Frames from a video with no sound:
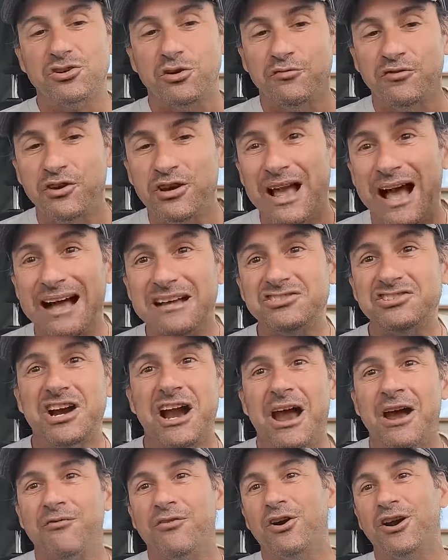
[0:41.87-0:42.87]
So if you guys are
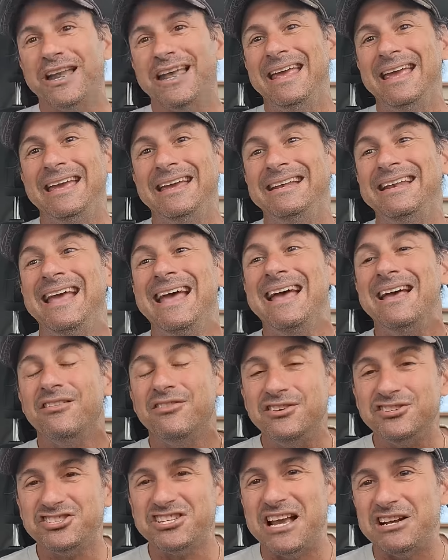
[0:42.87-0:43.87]
ever in
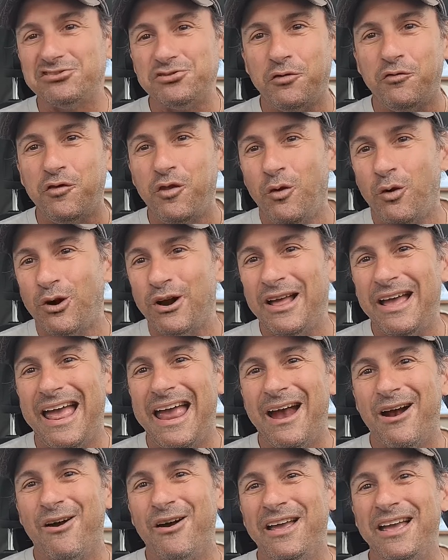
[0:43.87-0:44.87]
the Central
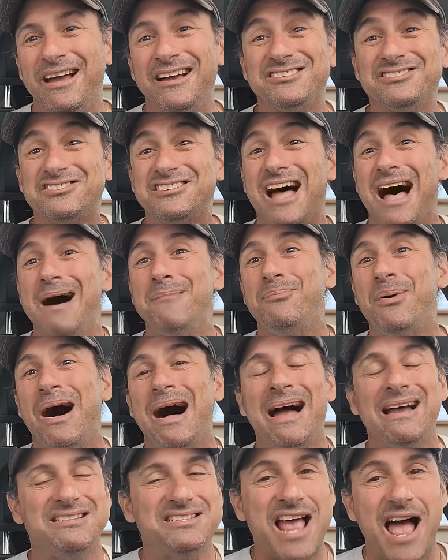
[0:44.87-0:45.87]
Florida area, stop
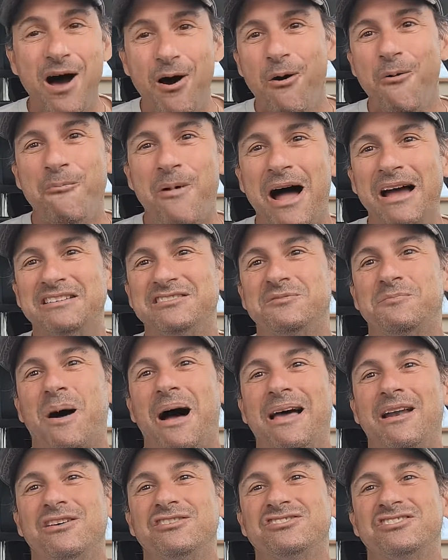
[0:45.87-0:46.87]
by, tell Mike
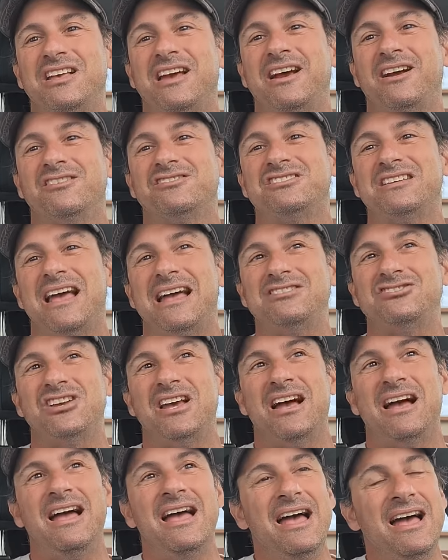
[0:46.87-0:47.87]
Spider Slayer sent
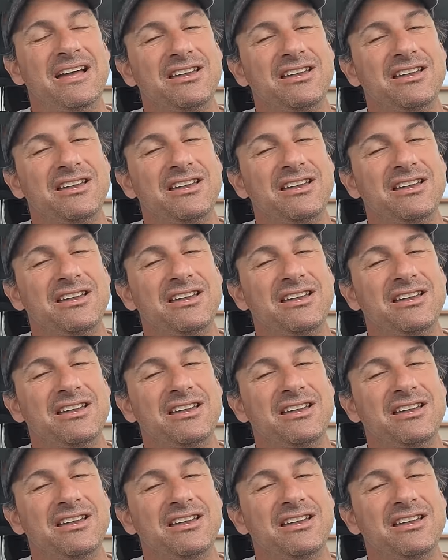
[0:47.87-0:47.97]
you.